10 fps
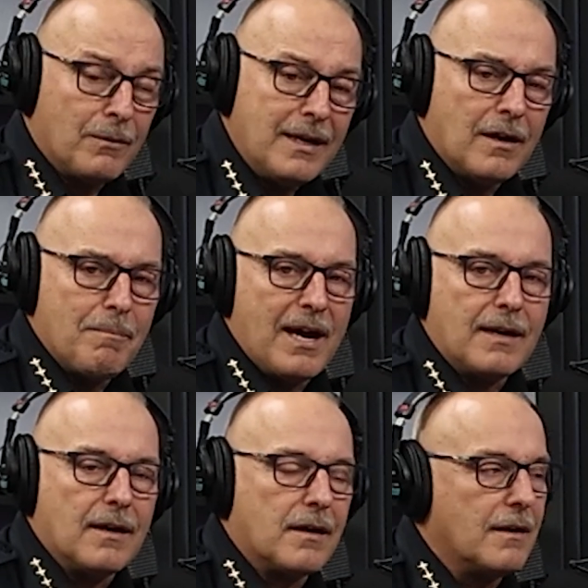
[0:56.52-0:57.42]
right in our
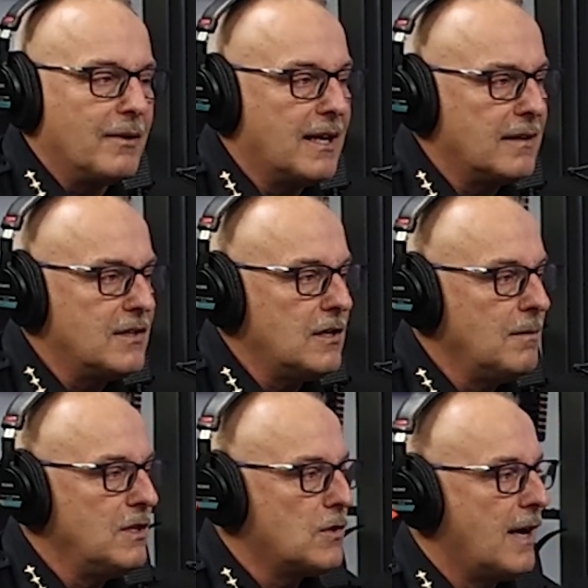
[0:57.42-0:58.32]
backyard. We got these
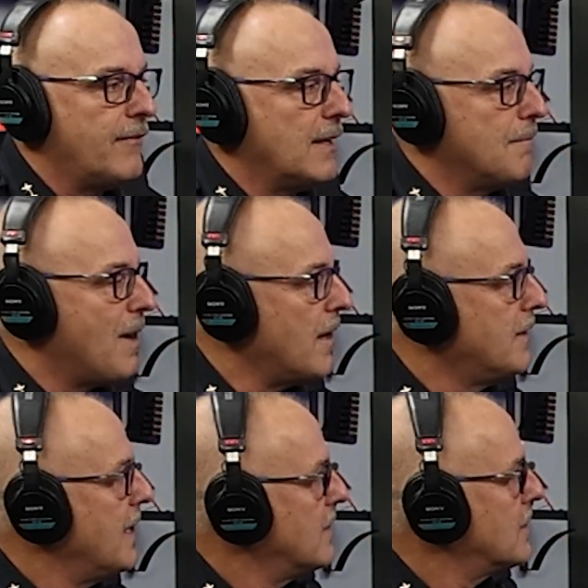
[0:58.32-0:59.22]
human trafficking, modern day